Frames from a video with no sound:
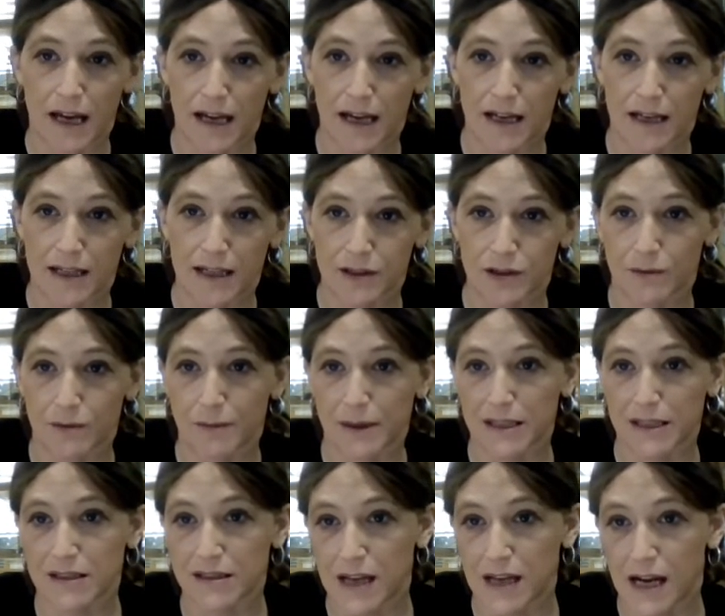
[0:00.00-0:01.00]
age or by
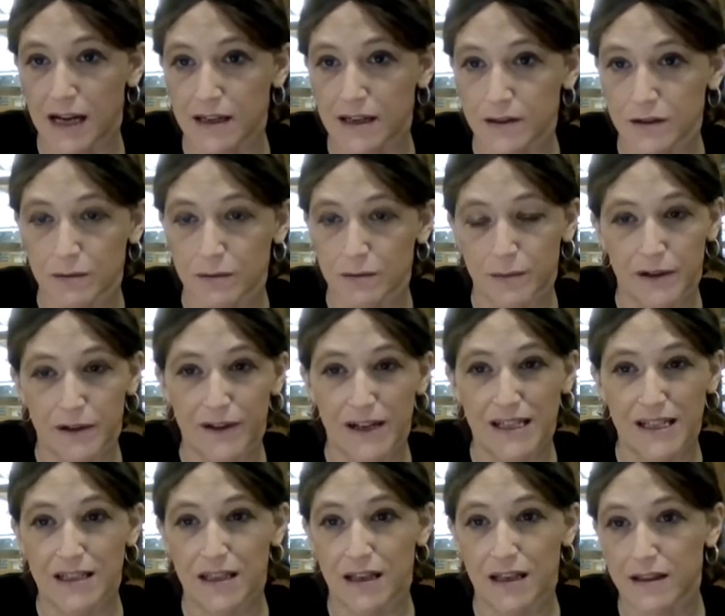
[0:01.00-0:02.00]
sex or by
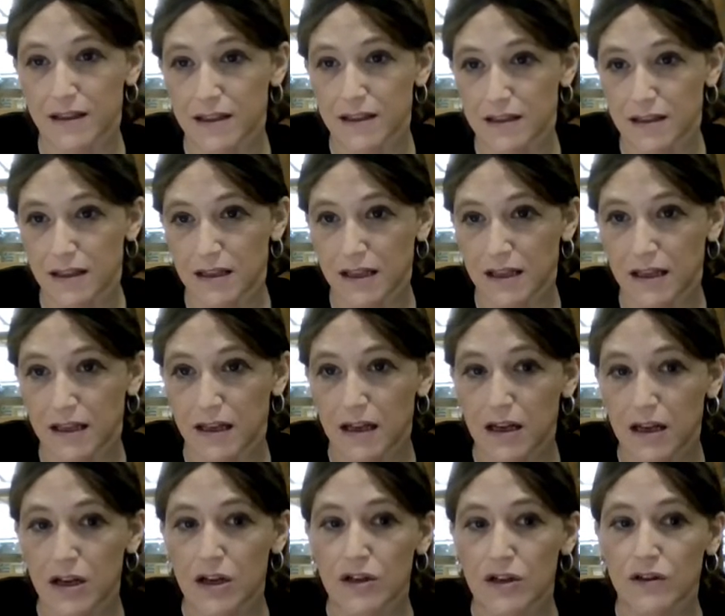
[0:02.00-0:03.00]
race, ethnicity.
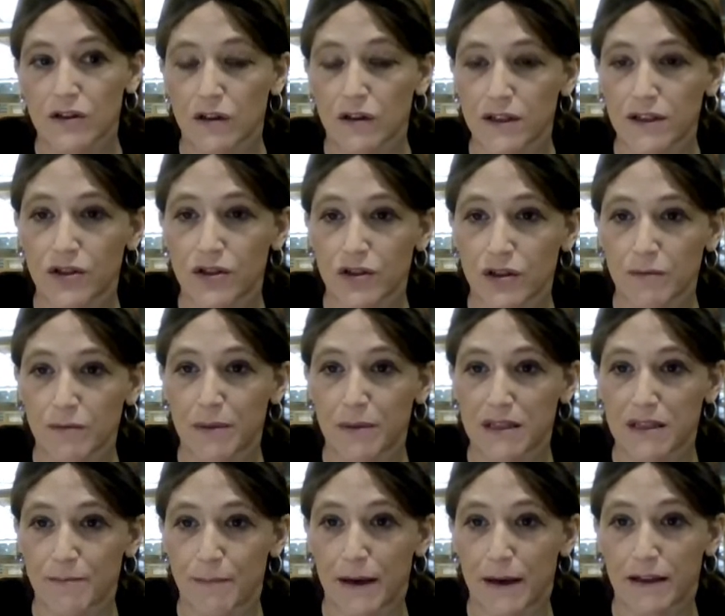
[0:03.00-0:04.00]
So these should be
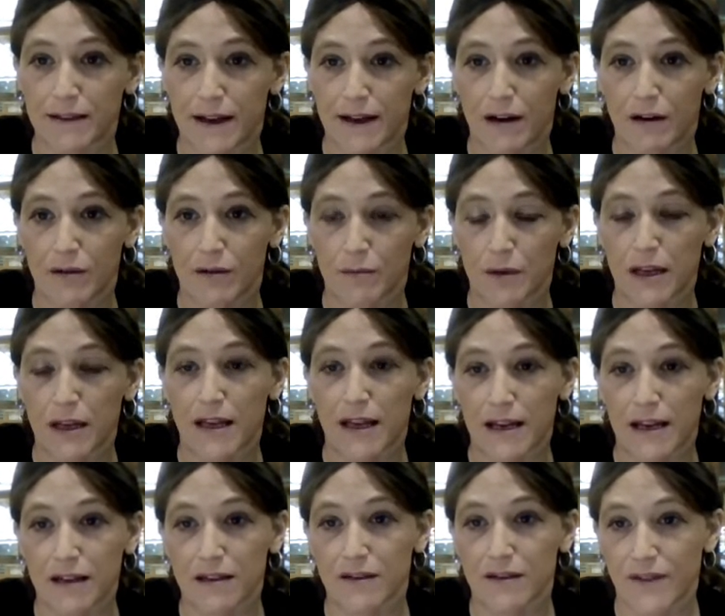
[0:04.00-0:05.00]
spelled out
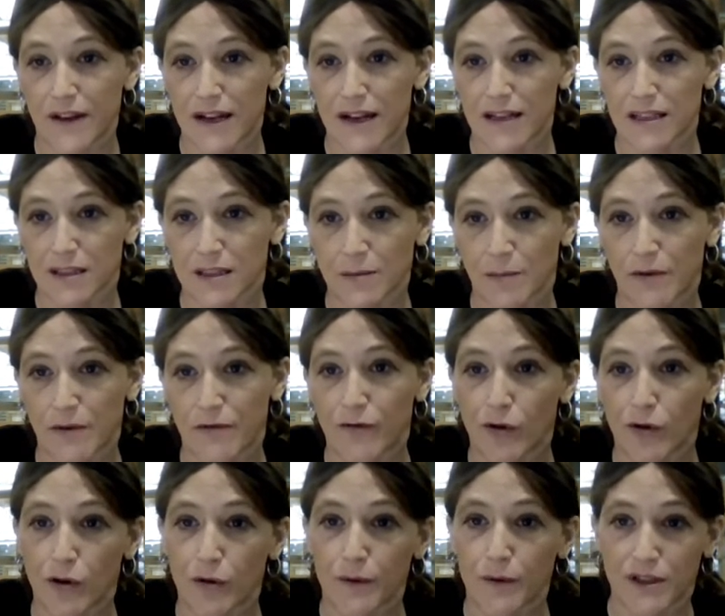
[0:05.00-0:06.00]
in advance
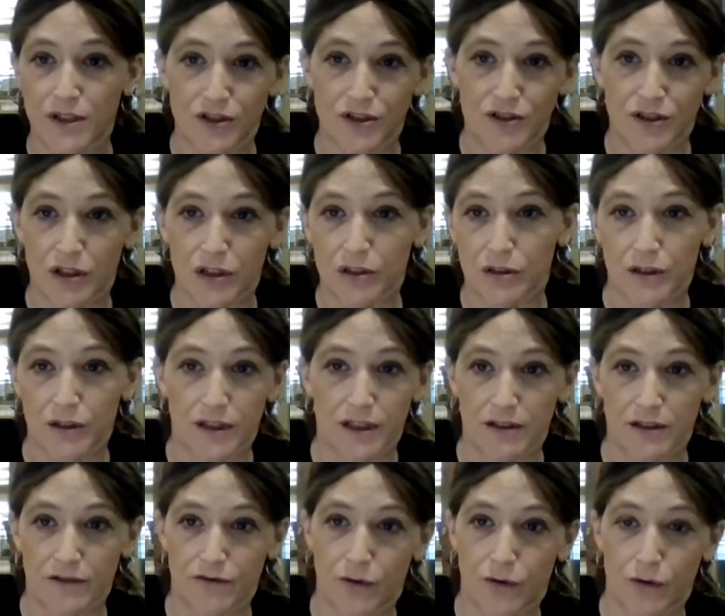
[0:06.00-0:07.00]
before we just start
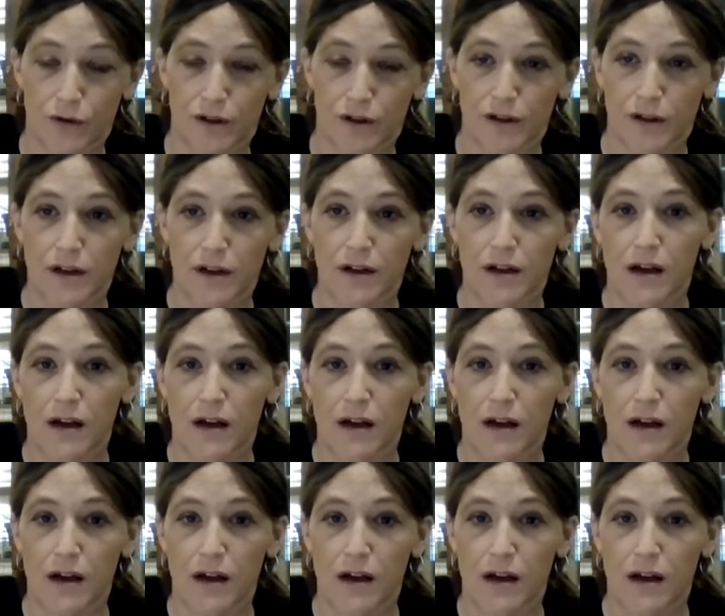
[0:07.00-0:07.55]
looking for